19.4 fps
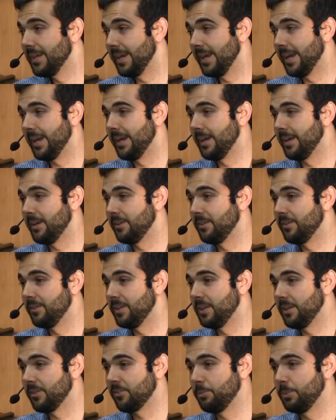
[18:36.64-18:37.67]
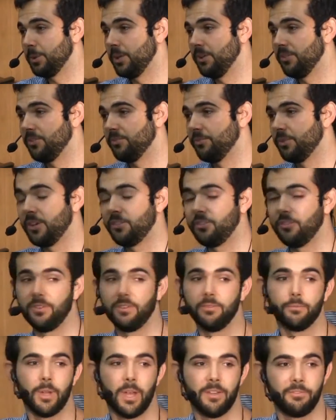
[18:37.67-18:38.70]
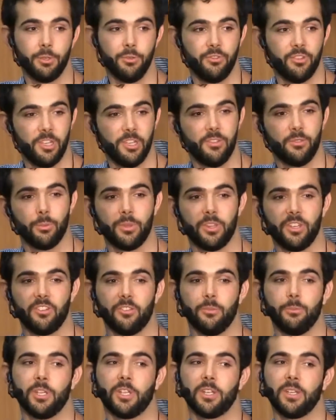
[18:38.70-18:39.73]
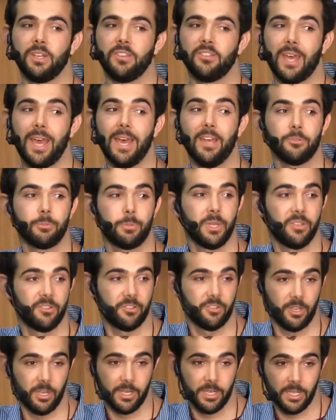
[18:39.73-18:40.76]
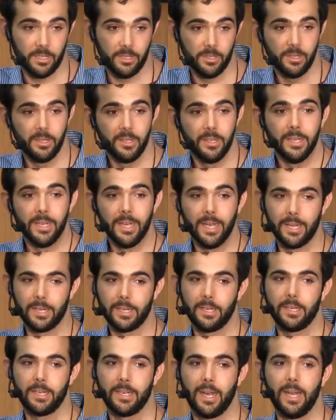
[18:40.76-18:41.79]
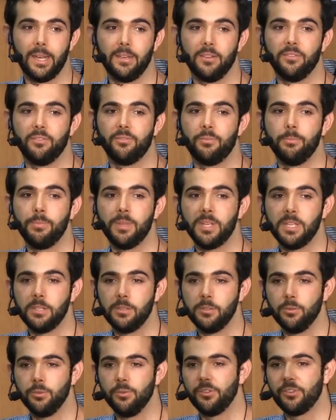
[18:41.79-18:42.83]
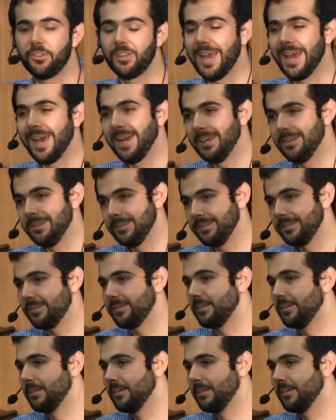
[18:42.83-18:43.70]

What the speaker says: And the experience of refugees with disabilities has been studied and can kind of be used as